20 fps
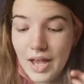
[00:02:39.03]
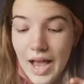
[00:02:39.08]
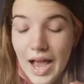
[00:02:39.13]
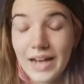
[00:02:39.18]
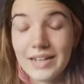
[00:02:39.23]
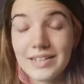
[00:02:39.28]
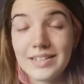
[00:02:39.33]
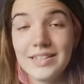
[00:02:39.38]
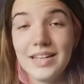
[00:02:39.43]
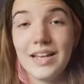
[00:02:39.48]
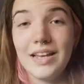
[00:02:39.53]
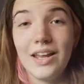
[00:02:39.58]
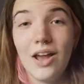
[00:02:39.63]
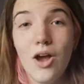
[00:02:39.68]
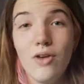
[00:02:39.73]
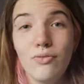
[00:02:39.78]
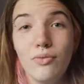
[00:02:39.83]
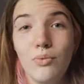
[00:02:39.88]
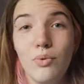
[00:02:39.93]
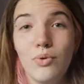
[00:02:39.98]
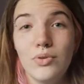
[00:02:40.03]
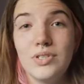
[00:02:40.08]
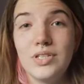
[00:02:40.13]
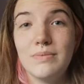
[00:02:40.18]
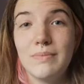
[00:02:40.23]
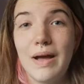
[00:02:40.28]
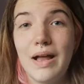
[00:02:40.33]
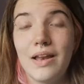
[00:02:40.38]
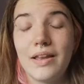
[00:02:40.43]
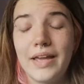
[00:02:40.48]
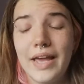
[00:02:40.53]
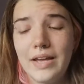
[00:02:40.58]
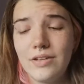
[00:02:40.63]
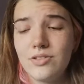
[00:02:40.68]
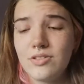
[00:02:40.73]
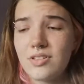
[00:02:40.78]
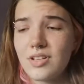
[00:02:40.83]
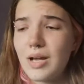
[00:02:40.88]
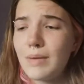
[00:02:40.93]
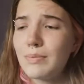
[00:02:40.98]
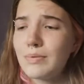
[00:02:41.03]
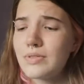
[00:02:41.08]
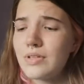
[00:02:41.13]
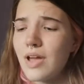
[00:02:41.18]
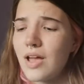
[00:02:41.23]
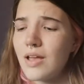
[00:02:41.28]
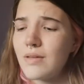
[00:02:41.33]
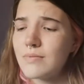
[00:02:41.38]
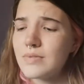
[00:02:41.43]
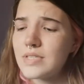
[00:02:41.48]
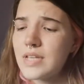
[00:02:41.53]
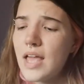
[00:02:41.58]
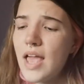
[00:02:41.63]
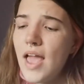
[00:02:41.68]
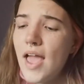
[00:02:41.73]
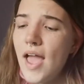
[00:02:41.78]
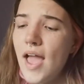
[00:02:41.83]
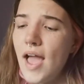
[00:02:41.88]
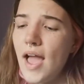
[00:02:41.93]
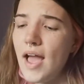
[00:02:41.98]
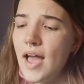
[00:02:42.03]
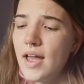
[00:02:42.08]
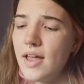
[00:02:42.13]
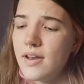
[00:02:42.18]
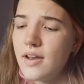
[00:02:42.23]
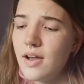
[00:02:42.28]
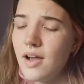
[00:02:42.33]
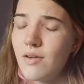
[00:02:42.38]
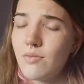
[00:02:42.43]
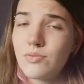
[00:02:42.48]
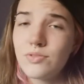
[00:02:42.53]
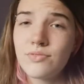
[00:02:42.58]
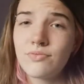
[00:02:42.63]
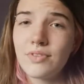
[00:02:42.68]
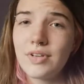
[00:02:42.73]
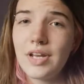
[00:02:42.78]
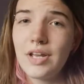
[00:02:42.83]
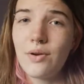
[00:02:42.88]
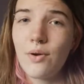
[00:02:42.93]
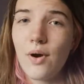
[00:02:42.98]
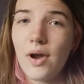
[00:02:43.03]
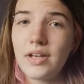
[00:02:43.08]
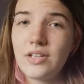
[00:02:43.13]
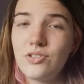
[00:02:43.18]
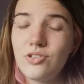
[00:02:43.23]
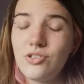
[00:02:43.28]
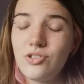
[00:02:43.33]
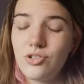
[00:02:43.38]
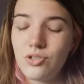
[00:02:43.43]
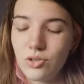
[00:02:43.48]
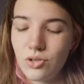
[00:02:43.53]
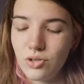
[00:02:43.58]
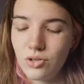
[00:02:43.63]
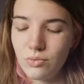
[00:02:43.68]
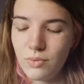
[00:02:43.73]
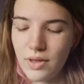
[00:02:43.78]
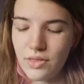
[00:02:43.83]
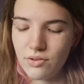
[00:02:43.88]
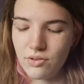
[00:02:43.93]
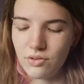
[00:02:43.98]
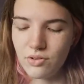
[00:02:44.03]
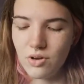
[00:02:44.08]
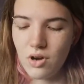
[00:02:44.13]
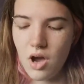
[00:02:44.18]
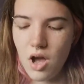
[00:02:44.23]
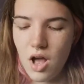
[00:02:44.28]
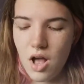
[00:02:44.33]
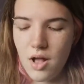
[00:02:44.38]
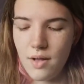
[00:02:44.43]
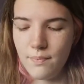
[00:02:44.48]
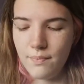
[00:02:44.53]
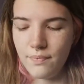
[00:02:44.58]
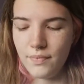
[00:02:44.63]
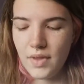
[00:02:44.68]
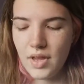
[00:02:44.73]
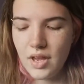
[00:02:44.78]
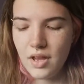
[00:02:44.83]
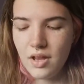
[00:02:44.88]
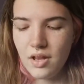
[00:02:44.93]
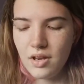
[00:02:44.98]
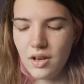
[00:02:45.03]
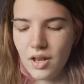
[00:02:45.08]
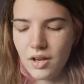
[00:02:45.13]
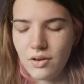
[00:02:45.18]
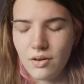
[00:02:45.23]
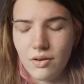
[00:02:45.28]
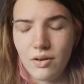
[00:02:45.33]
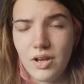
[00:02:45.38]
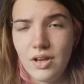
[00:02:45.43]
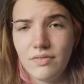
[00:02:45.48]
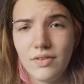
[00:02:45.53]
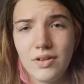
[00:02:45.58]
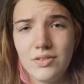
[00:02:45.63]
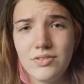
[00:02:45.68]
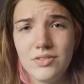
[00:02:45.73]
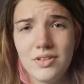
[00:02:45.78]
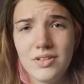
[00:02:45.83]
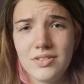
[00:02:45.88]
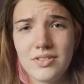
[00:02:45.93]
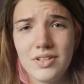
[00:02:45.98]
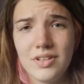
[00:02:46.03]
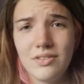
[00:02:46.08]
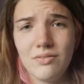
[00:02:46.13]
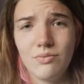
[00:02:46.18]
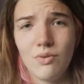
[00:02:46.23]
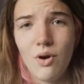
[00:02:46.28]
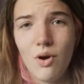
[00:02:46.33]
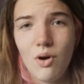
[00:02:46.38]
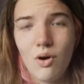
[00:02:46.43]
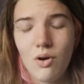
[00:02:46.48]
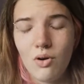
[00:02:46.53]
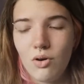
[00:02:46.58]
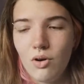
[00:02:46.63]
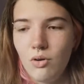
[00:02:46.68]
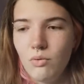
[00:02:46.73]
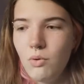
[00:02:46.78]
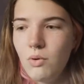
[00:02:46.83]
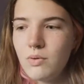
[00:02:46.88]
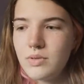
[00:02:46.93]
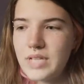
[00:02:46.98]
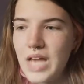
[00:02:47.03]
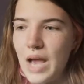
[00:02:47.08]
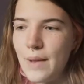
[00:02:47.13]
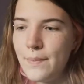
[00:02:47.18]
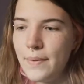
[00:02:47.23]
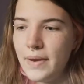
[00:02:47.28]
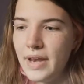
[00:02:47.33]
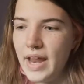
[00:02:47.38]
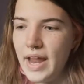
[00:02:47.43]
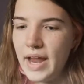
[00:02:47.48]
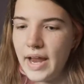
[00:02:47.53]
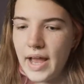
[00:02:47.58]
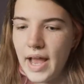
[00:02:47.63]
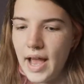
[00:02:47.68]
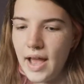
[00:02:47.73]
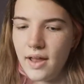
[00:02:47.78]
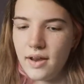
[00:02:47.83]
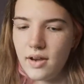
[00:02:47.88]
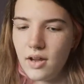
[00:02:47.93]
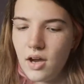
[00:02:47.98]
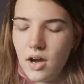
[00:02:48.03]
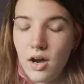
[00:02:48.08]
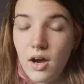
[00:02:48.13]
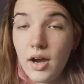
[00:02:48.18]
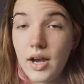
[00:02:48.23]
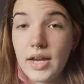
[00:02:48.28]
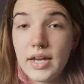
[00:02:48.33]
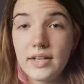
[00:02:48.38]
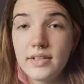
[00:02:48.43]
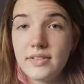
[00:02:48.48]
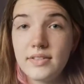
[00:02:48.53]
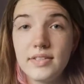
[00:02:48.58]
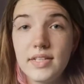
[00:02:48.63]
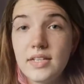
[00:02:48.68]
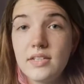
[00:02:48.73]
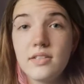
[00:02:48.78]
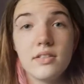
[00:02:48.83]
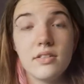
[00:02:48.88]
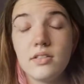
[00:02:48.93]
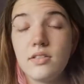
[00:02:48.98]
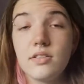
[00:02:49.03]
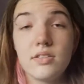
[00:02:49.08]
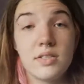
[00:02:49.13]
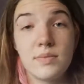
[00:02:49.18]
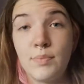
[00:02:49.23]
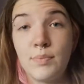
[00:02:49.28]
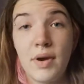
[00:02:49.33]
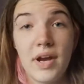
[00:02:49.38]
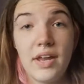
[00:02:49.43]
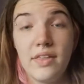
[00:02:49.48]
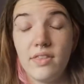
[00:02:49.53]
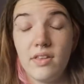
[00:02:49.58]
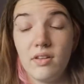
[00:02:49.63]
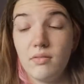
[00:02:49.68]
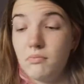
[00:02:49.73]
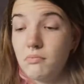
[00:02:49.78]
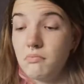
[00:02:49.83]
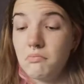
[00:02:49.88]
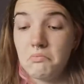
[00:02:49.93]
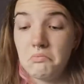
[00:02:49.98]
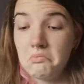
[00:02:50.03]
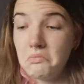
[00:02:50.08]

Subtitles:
accidentally overwatered my alocasias a couple times, and I wasn't really quite sure whether or not like if I was doing something wrong or what was happening, and I didn't spray them.